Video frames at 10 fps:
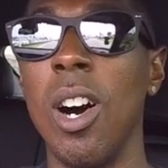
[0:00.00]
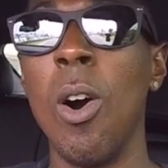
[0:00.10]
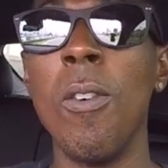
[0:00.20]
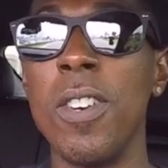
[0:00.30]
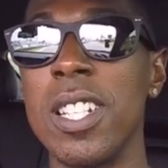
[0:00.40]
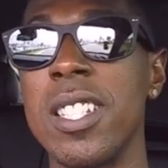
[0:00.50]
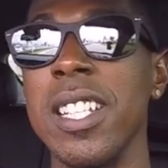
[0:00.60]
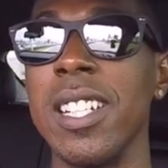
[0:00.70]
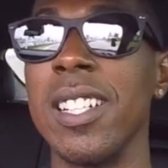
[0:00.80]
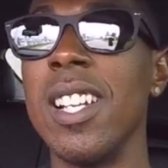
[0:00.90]

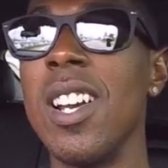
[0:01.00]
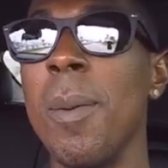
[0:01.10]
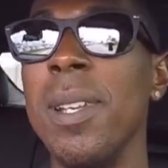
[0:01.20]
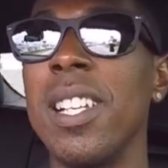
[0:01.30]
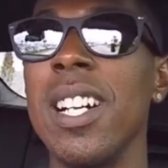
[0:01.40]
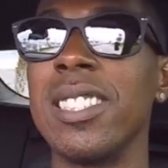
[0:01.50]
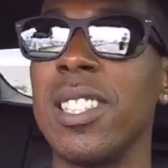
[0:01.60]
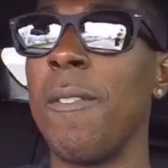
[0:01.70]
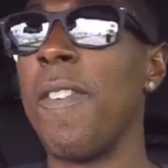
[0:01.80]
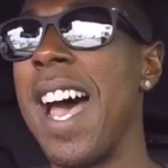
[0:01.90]
oversteer, because
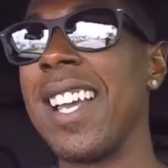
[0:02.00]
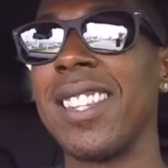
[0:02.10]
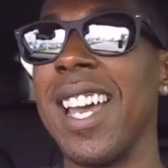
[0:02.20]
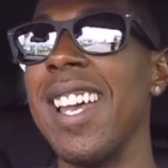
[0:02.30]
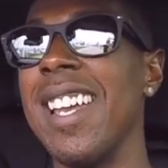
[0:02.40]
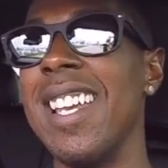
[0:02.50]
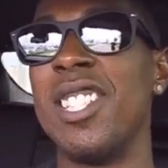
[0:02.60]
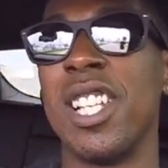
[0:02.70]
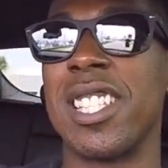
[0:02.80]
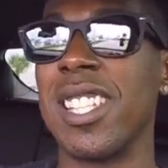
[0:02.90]
of the fact that
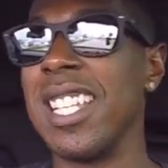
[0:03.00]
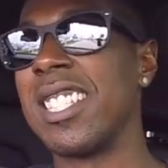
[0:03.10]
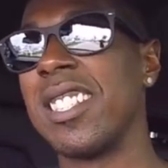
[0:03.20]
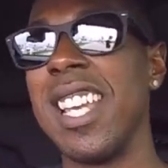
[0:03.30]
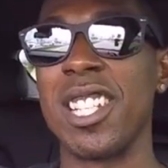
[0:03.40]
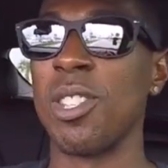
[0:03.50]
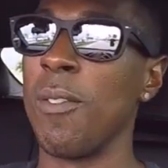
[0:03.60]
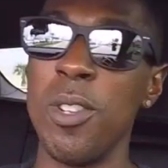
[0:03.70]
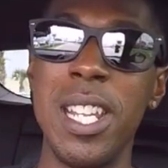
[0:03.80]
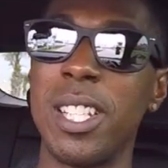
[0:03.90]
it sticks.
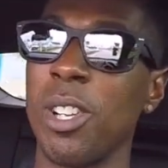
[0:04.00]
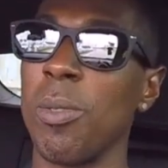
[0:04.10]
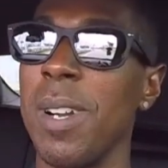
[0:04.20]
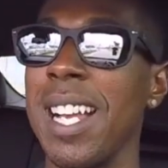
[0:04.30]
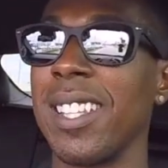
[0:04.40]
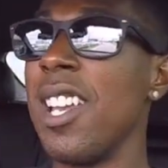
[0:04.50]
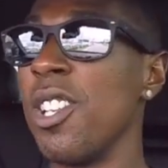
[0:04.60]
So if you need to correct